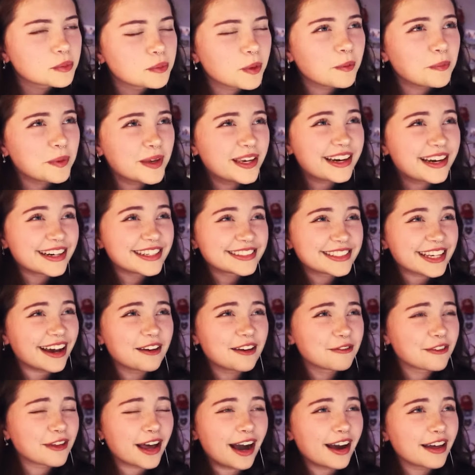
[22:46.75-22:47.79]
but because
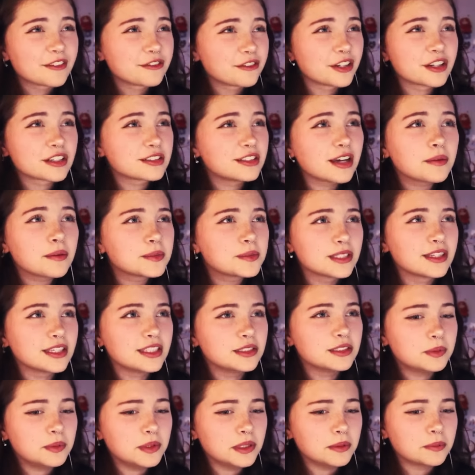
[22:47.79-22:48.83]
I've looked up to
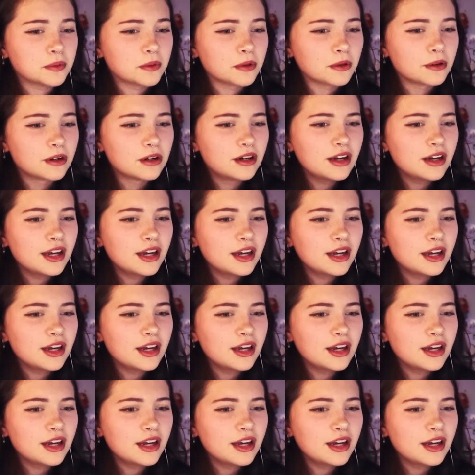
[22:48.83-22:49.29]
these people.